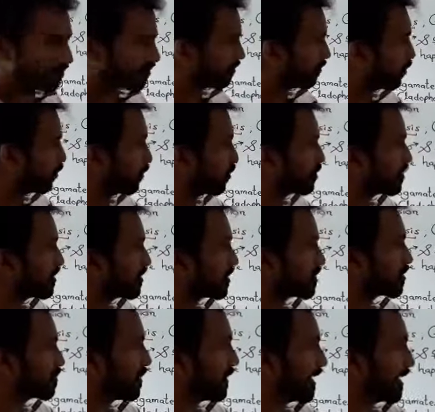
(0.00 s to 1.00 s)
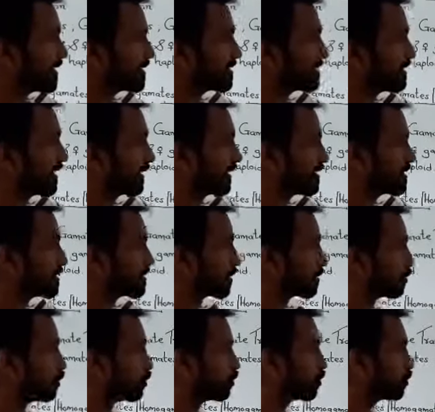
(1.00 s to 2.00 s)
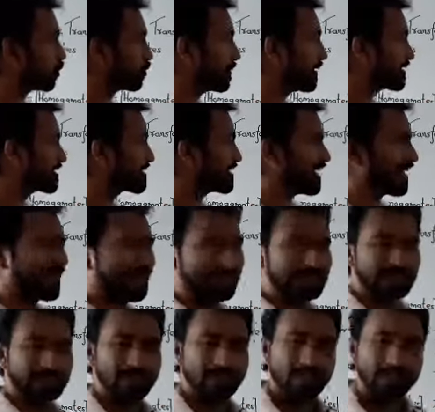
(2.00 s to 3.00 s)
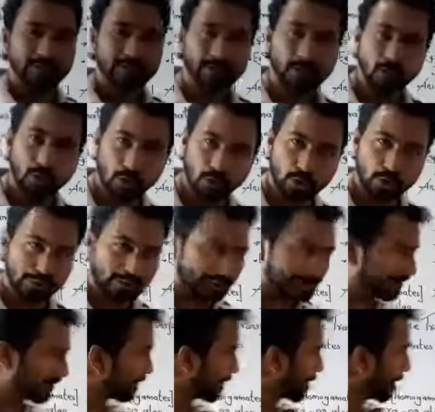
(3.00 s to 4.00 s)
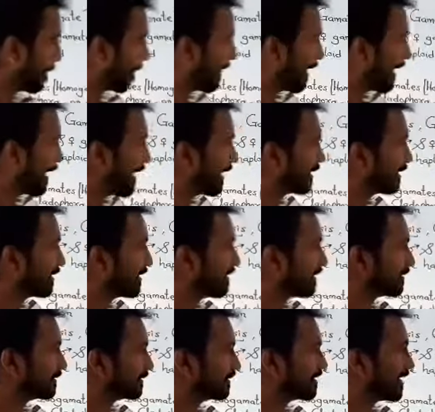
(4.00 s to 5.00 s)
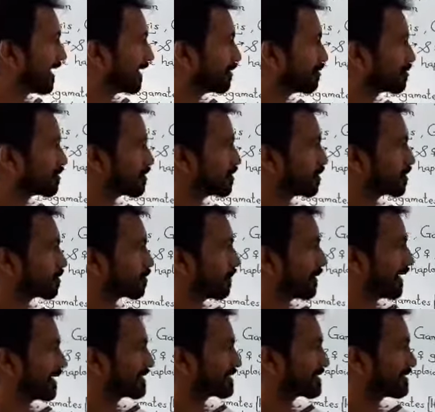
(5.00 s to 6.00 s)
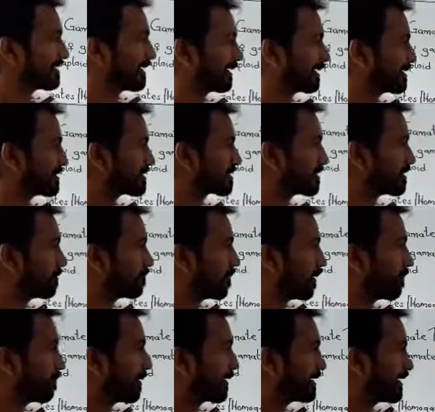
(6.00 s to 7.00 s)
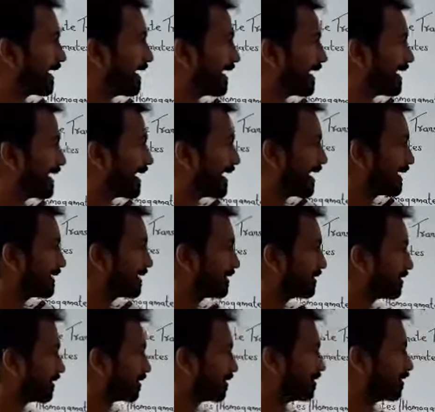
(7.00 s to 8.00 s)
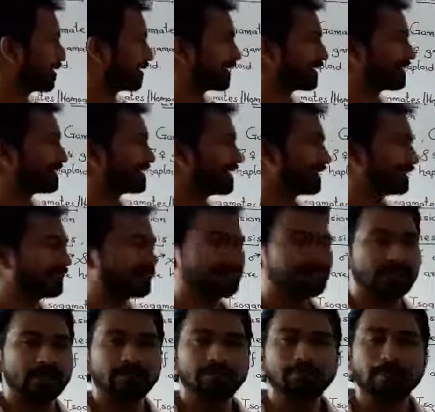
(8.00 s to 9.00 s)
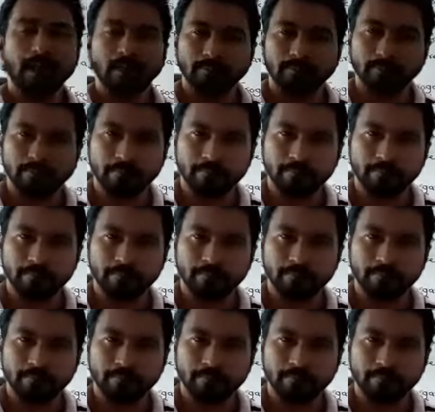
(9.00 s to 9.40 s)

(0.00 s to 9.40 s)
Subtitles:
The monoecious plants, that is the cucurbits and the coconut, and the dioecious plants, that is the papaya and the date palm.